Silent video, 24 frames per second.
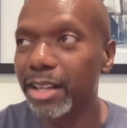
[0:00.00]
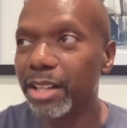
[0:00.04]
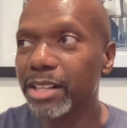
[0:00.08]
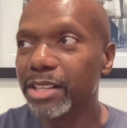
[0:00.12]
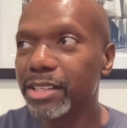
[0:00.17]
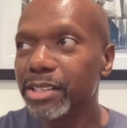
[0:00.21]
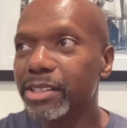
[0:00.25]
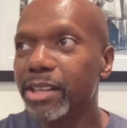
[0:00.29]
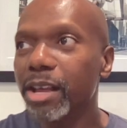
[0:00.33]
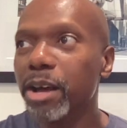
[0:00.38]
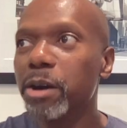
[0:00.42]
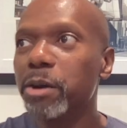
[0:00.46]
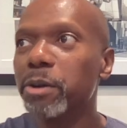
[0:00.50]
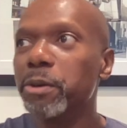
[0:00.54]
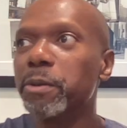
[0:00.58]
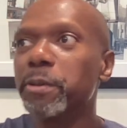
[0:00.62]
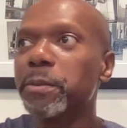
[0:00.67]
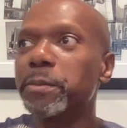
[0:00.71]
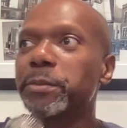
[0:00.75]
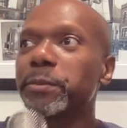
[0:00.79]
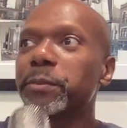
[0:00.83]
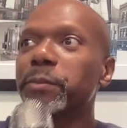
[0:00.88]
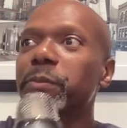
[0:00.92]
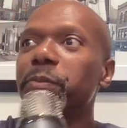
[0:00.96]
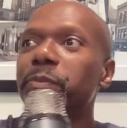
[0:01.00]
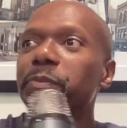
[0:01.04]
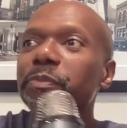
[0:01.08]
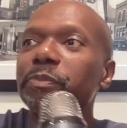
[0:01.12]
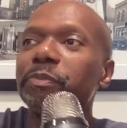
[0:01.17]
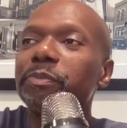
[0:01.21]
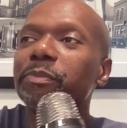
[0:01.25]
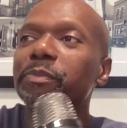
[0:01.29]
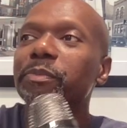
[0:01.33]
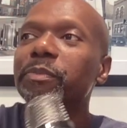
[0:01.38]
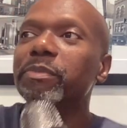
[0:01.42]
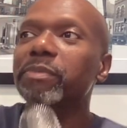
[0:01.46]
So
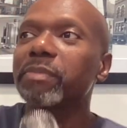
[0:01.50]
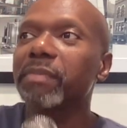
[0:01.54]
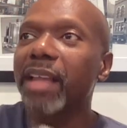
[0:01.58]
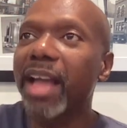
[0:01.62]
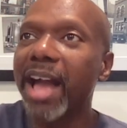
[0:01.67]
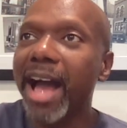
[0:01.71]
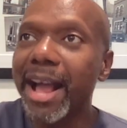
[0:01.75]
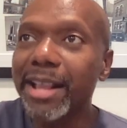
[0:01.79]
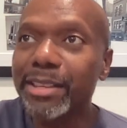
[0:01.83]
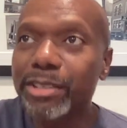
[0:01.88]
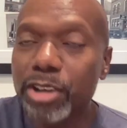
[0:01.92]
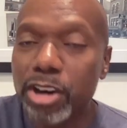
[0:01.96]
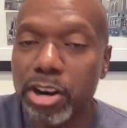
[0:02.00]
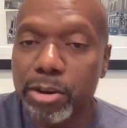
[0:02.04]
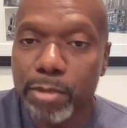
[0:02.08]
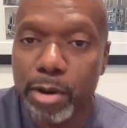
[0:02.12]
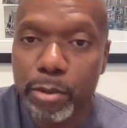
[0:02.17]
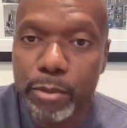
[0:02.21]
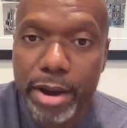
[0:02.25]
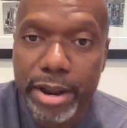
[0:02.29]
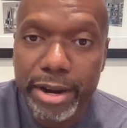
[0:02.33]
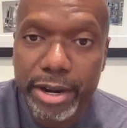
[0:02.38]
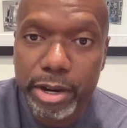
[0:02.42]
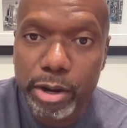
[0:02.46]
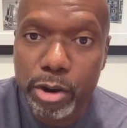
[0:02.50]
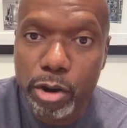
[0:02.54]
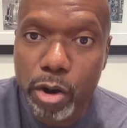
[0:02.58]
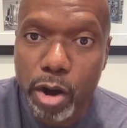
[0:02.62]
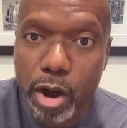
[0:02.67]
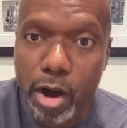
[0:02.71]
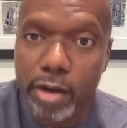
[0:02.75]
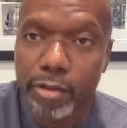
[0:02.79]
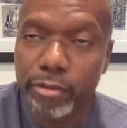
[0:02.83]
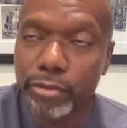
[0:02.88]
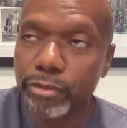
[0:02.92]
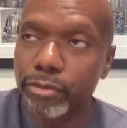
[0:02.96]
I turned my radio
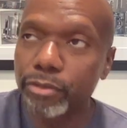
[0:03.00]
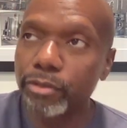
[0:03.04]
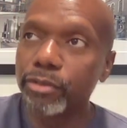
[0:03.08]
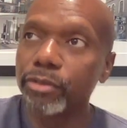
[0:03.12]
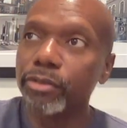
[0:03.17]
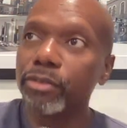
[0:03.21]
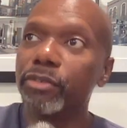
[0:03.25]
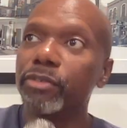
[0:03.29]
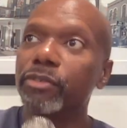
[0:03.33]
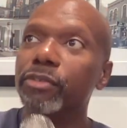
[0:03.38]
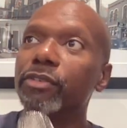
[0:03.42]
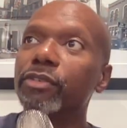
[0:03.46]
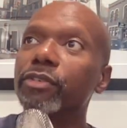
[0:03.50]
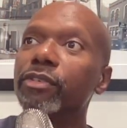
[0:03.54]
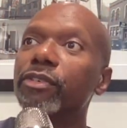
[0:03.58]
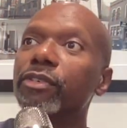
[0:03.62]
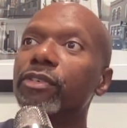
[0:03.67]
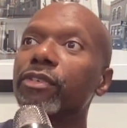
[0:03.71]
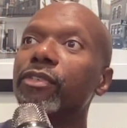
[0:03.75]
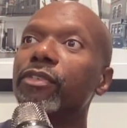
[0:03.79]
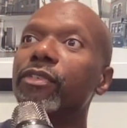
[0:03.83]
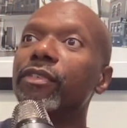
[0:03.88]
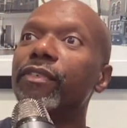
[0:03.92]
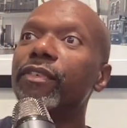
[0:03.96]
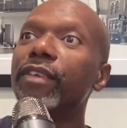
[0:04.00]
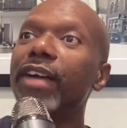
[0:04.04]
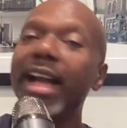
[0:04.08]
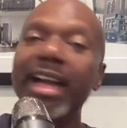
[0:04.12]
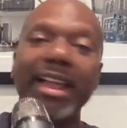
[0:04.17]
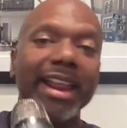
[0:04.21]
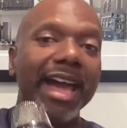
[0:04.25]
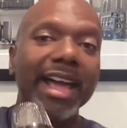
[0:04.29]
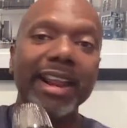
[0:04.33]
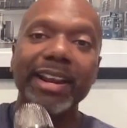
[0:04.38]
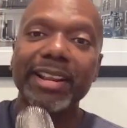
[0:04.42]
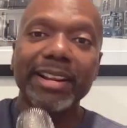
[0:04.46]
off. And
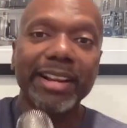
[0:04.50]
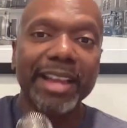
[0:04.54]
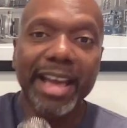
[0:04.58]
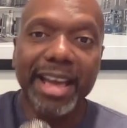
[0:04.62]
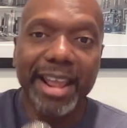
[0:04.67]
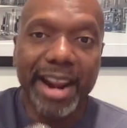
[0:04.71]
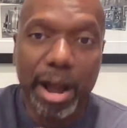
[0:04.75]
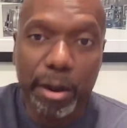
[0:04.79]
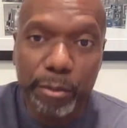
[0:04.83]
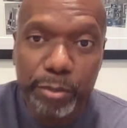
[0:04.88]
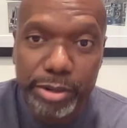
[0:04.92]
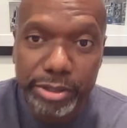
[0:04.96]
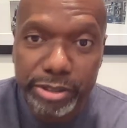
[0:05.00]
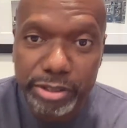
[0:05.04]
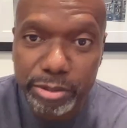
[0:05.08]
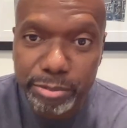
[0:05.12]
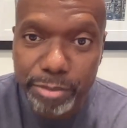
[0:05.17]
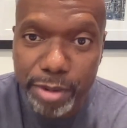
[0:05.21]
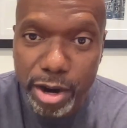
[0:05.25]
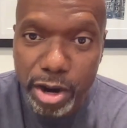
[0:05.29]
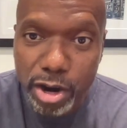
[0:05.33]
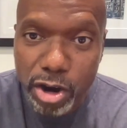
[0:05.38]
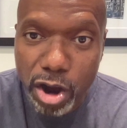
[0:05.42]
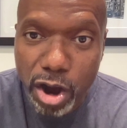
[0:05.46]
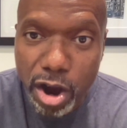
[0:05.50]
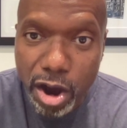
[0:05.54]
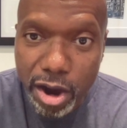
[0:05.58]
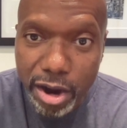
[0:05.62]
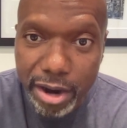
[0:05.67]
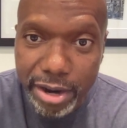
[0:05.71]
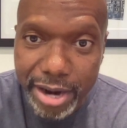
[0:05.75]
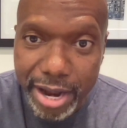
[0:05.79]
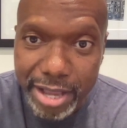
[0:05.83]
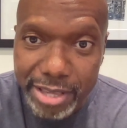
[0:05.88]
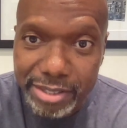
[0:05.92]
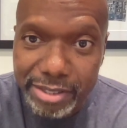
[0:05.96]
I went to my car
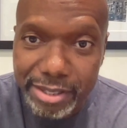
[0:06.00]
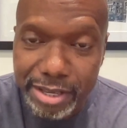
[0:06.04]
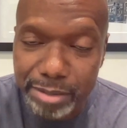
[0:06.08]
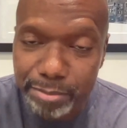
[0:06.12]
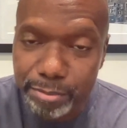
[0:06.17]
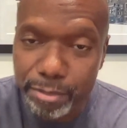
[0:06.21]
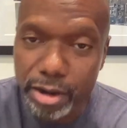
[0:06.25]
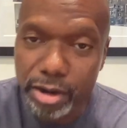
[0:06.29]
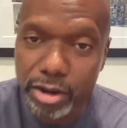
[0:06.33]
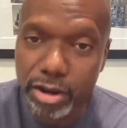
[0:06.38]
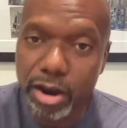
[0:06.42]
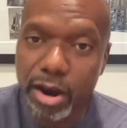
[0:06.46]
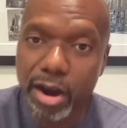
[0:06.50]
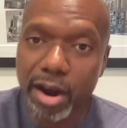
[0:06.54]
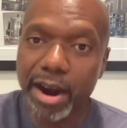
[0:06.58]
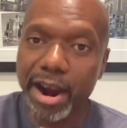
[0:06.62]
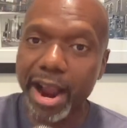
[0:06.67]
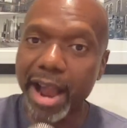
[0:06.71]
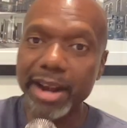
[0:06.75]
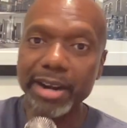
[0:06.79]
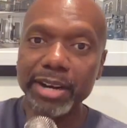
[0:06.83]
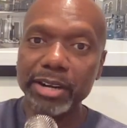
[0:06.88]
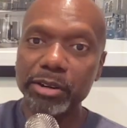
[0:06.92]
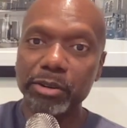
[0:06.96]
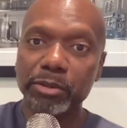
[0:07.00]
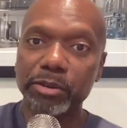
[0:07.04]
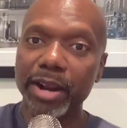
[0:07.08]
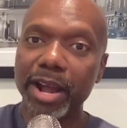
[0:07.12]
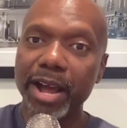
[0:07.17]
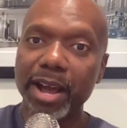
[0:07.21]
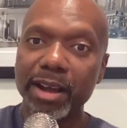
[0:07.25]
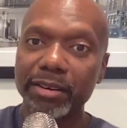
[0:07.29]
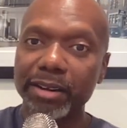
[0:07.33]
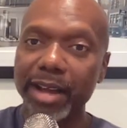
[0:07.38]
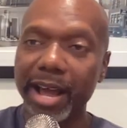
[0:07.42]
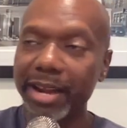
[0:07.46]
and I sat in my car. I didn't go
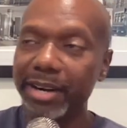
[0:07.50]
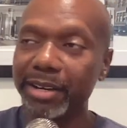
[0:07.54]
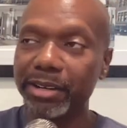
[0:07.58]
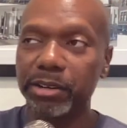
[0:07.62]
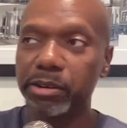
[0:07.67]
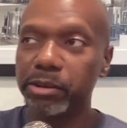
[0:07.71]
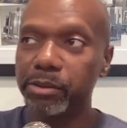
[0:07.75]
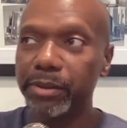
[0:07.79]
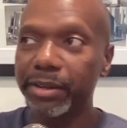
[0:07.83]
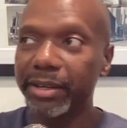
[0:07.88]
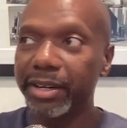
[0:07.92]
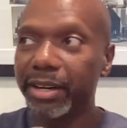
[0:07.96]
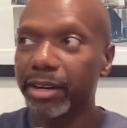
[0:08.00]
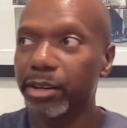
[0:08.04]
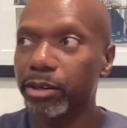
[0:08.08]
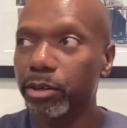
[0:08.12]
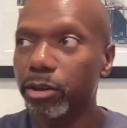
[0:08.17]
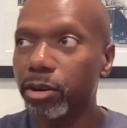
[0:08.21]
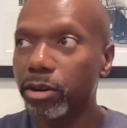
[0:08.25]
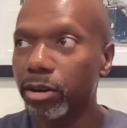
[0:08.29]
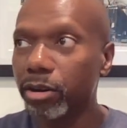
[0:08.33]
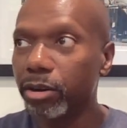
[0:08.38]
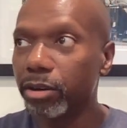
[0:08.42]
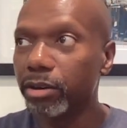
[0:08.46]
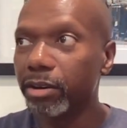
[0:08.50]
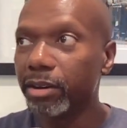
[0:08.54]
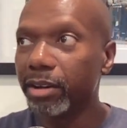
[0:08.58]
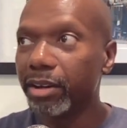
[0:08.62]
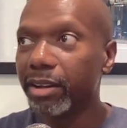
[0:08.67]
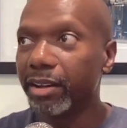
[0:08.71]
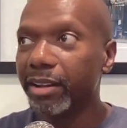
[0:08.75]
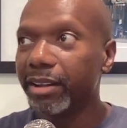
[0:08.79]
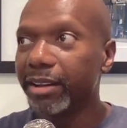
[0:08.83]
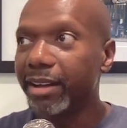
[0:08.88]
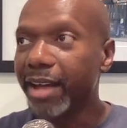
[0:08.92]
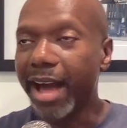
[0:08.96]
down. I didn't go in there at all.
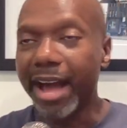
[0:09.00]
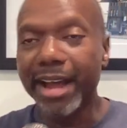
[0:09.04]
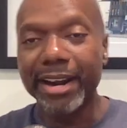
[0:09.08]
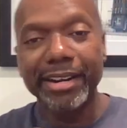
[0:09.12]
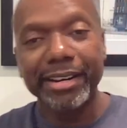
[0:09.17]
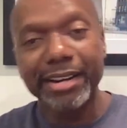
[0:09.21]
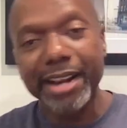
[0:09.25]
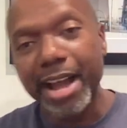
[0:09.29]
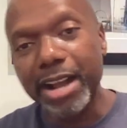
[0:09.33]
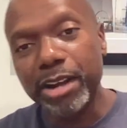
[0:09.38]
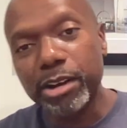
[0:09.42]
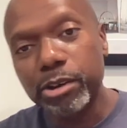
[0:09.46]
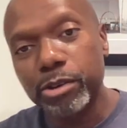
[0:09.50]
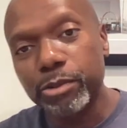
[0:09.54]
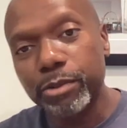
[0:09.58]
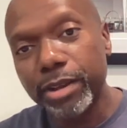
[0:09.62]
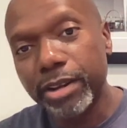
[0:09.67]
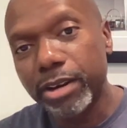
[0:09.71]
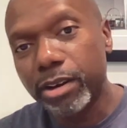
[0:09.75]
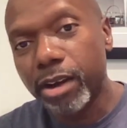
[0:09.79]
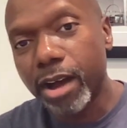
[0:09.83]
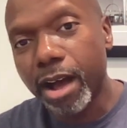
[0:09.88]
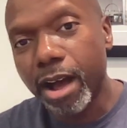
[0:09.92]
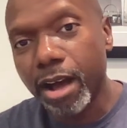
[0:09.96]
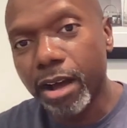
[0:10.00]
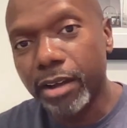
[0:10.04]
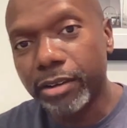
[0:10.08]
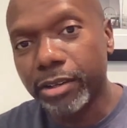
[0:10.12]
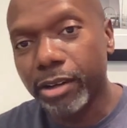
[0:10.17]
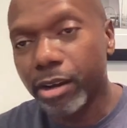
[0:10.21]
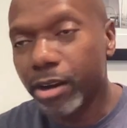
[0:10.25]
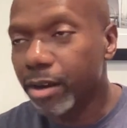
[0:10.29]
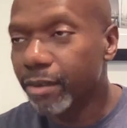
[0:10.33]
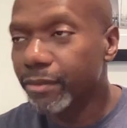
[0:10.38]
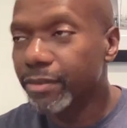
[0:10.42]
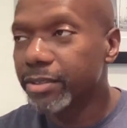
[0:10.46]
I did not go in the
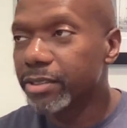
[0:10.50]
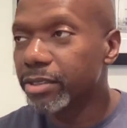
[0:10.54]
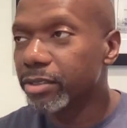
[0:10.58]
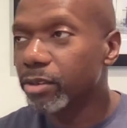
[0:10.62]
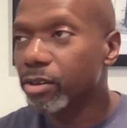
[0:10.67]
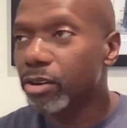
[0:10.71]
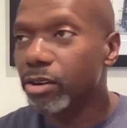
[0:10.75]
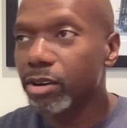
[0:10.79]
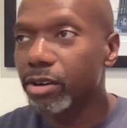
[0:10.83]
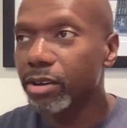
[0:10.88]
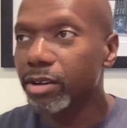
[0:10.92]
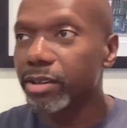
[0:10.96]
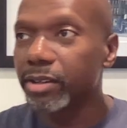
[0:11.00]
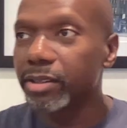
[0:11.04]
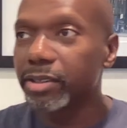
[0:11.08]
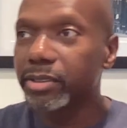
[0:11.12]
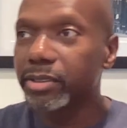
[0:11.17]
office at all.